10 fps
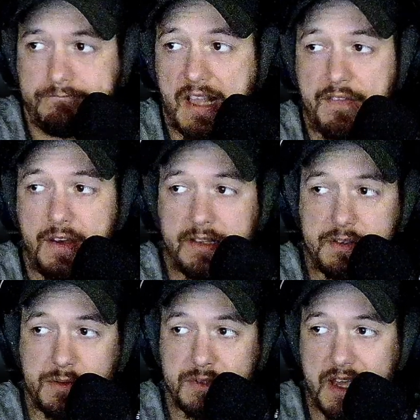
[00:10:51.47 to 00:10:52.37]
I feel like
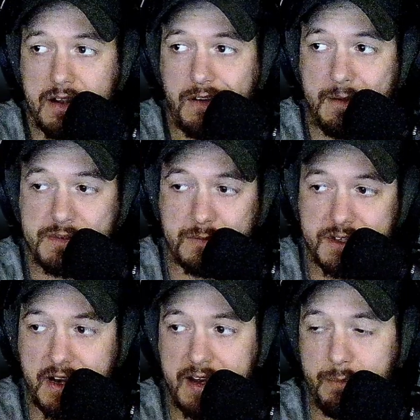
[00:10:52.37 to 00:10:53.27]
this one was kind of lame, so I'm
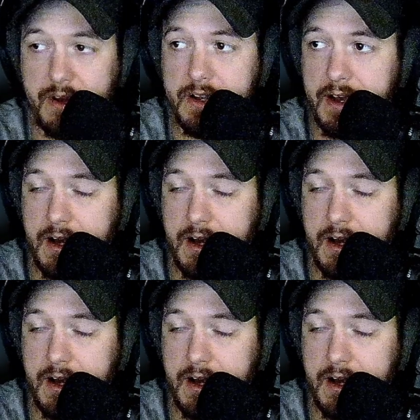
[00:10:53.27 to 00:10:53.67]
sorry, but